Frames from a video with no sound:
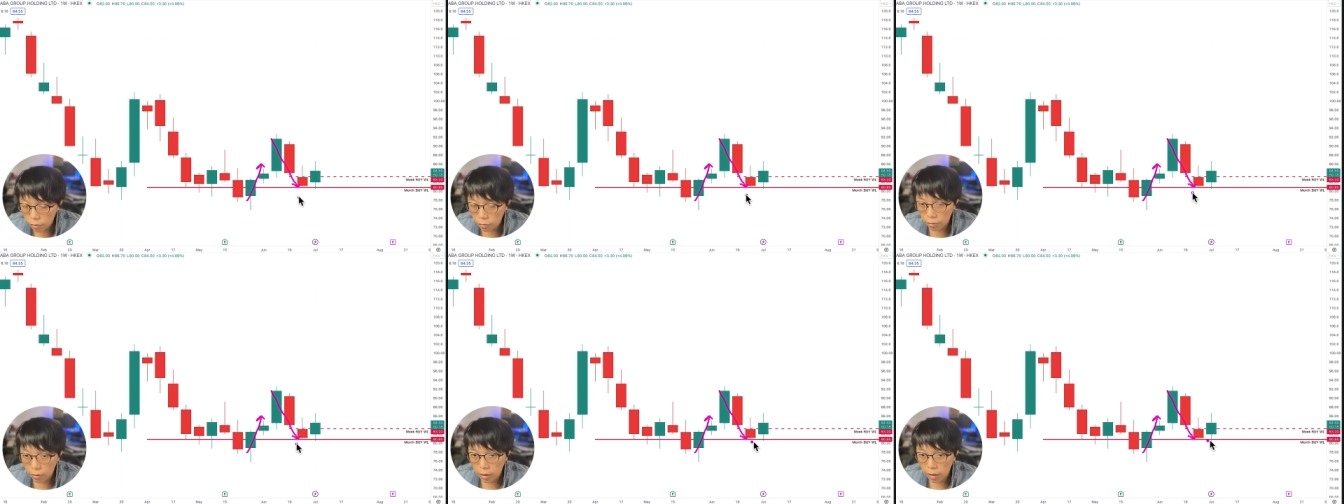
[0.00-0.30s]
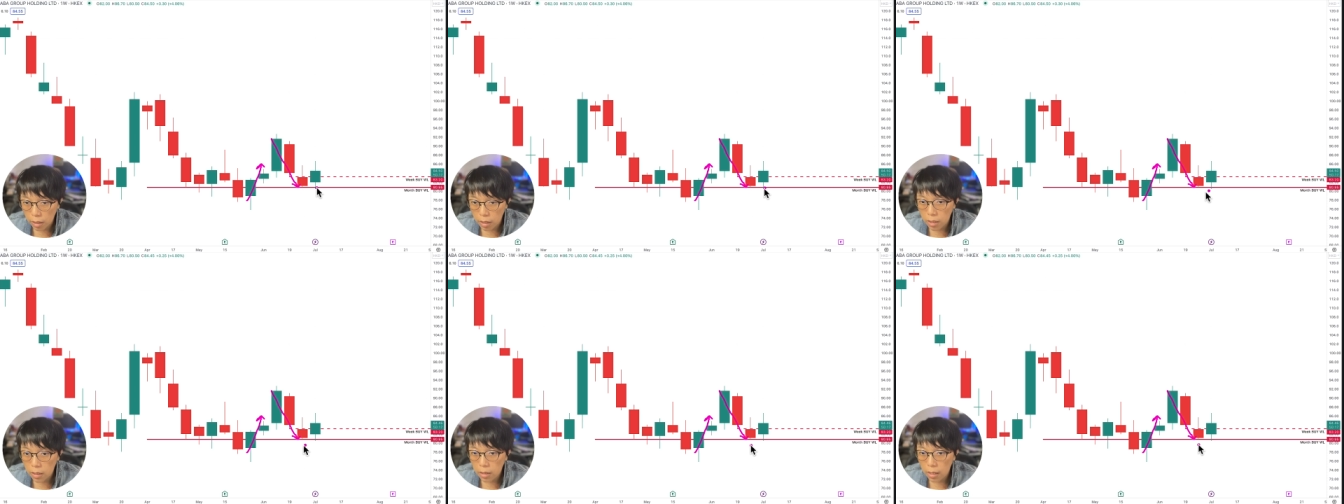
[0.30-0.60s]
So
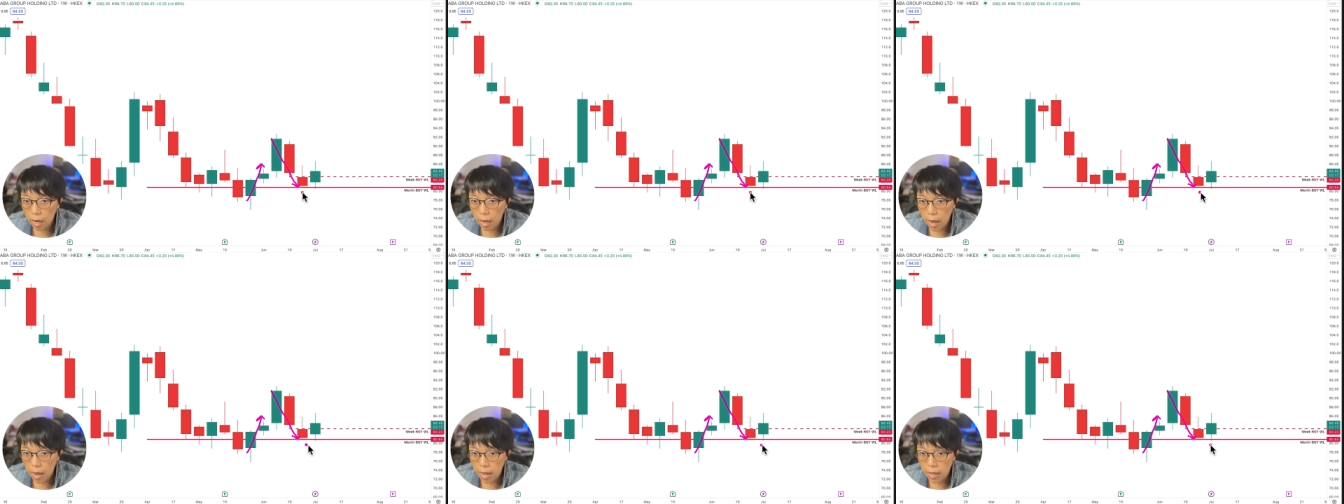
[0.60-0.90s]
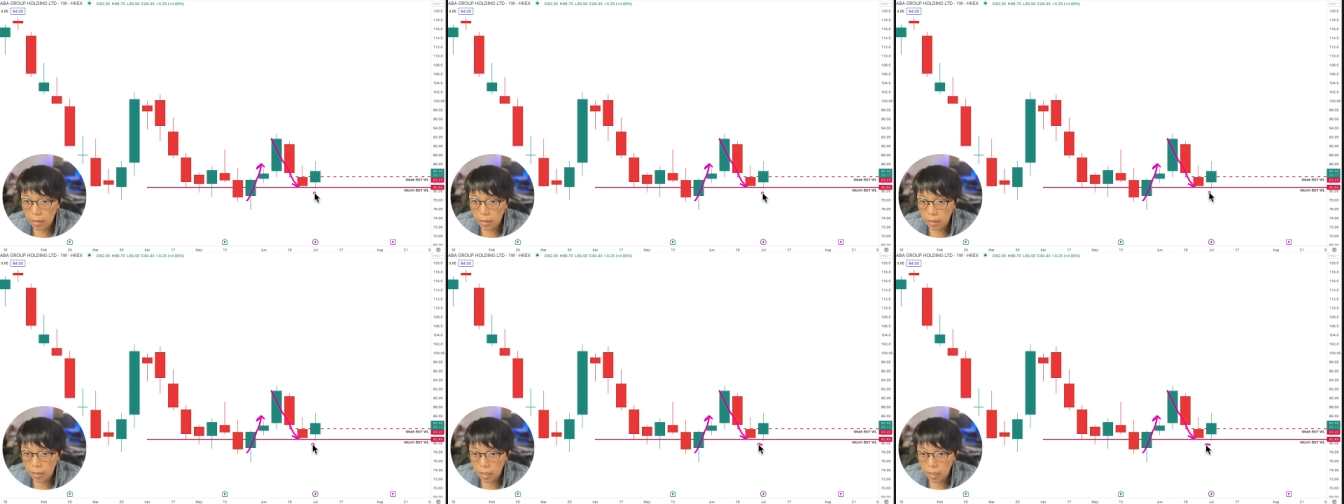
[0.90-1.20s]
this
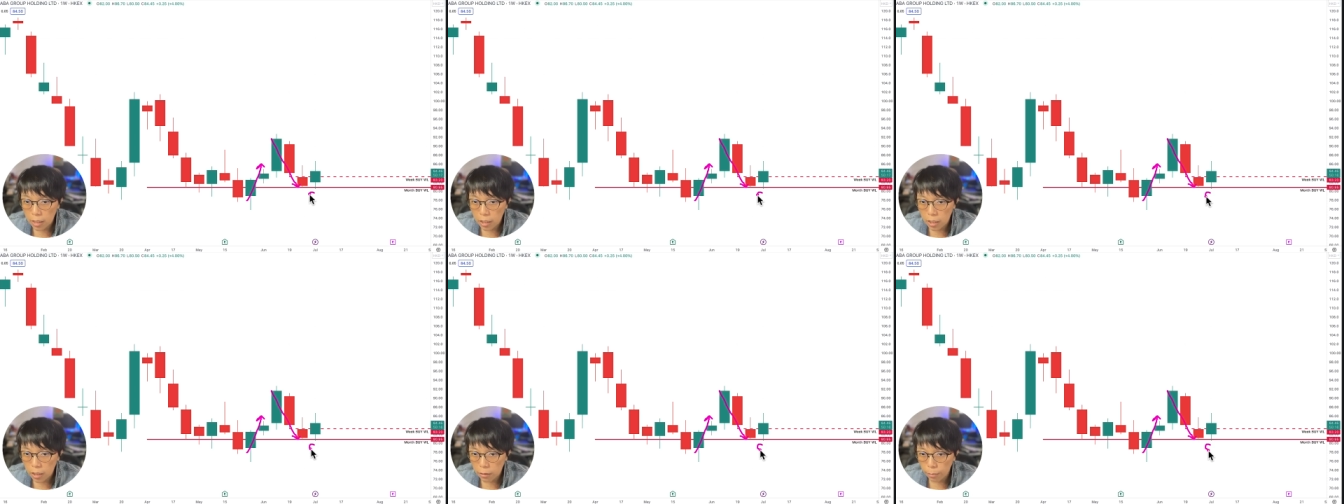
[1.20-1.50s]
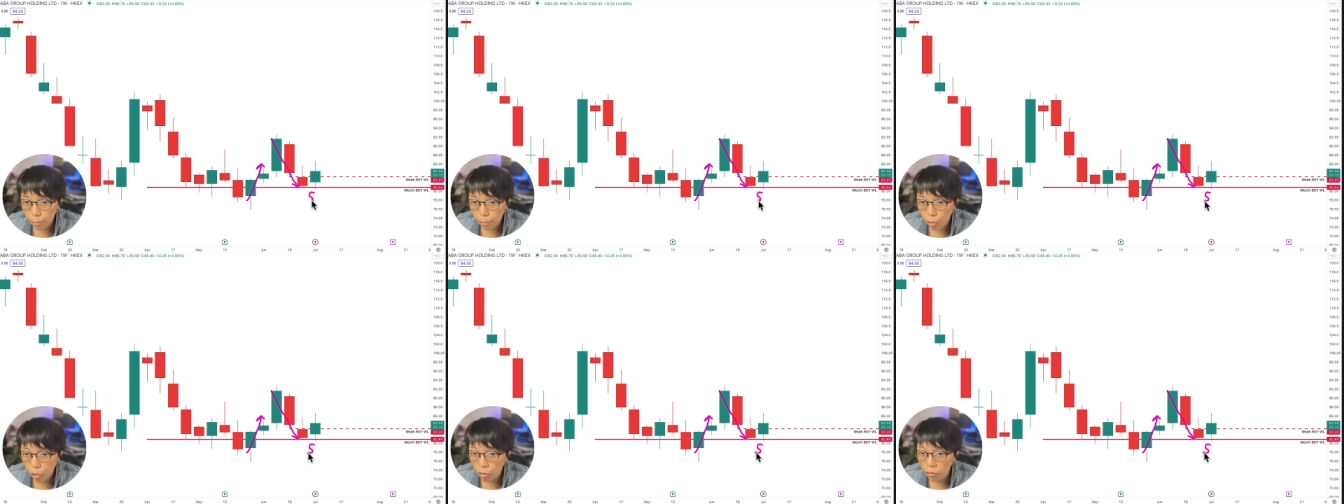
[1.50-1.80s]
is the
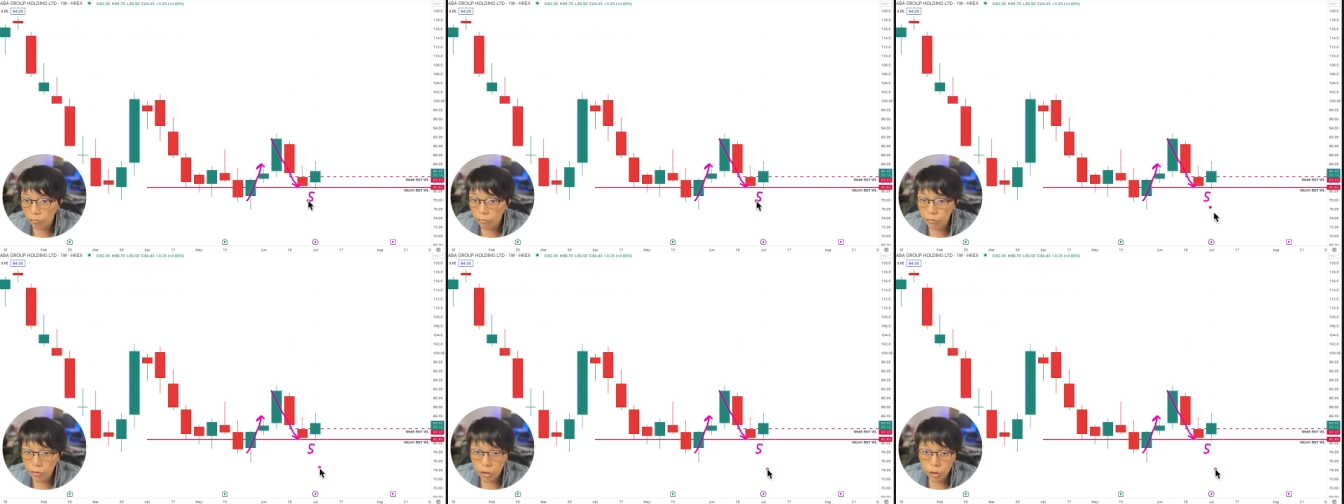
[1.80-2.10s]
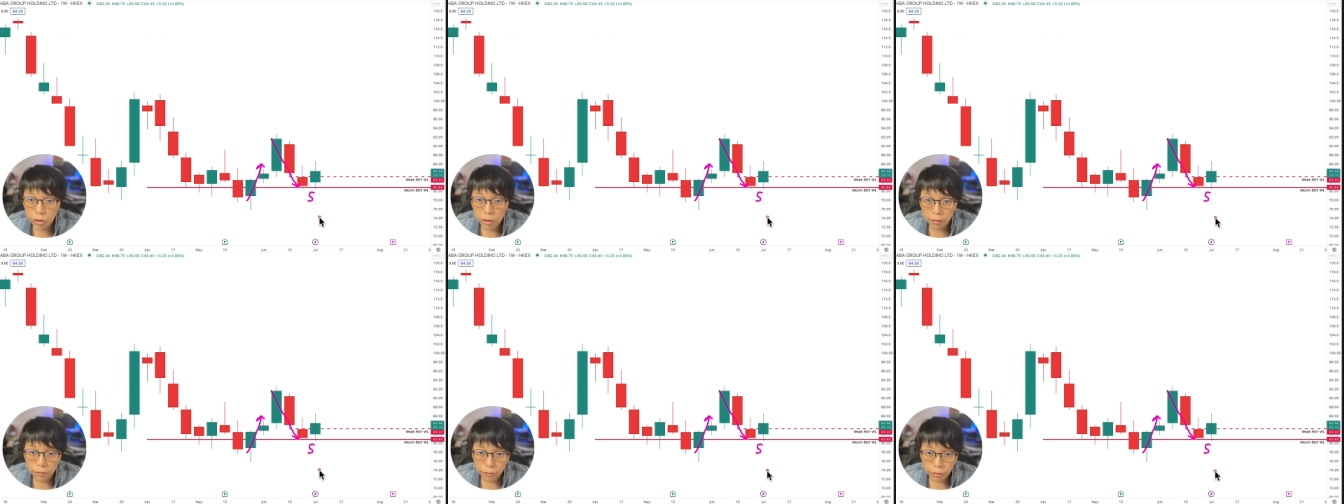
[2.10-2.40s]
support
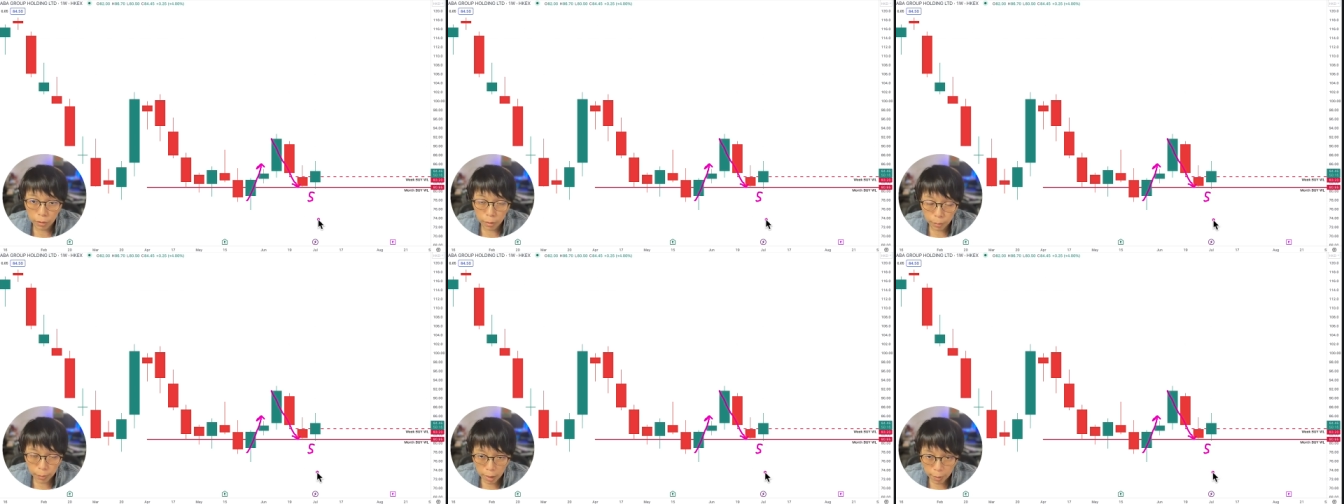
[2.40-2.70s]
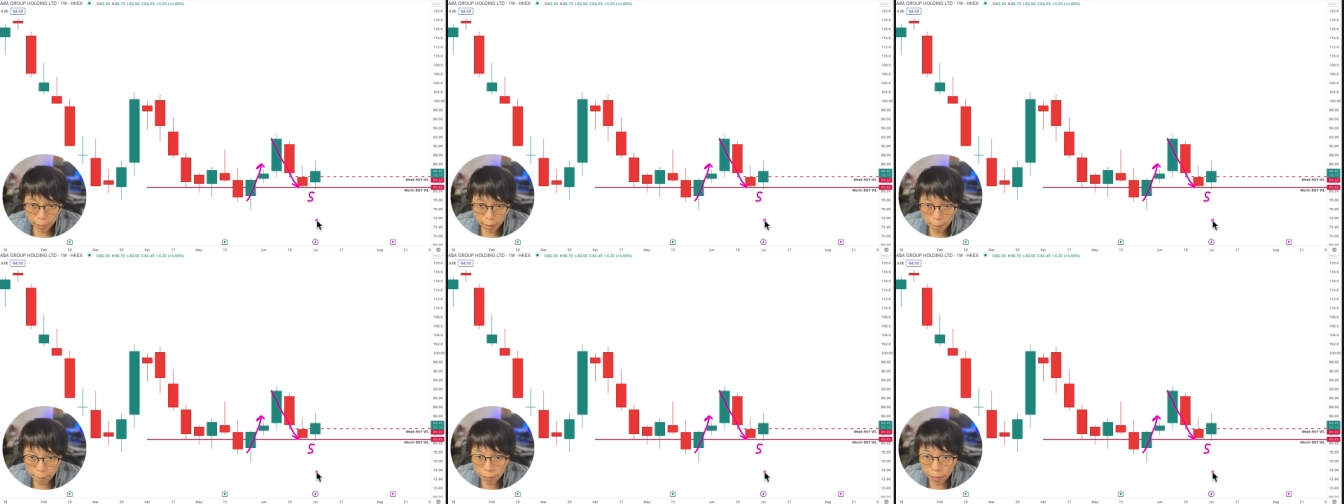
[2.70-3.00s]
region for
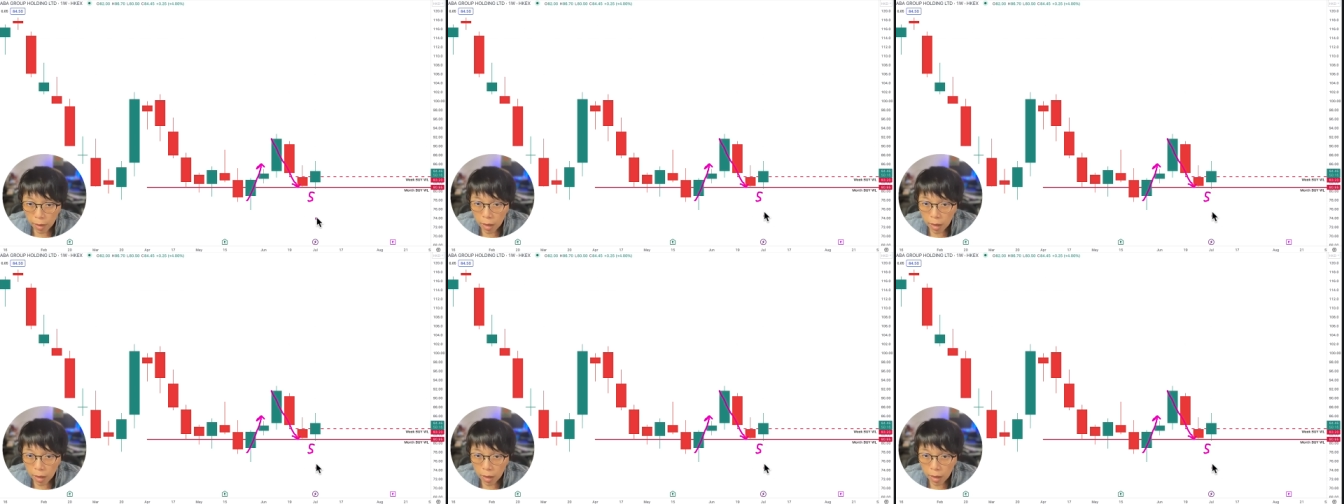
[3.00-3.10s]
Baba.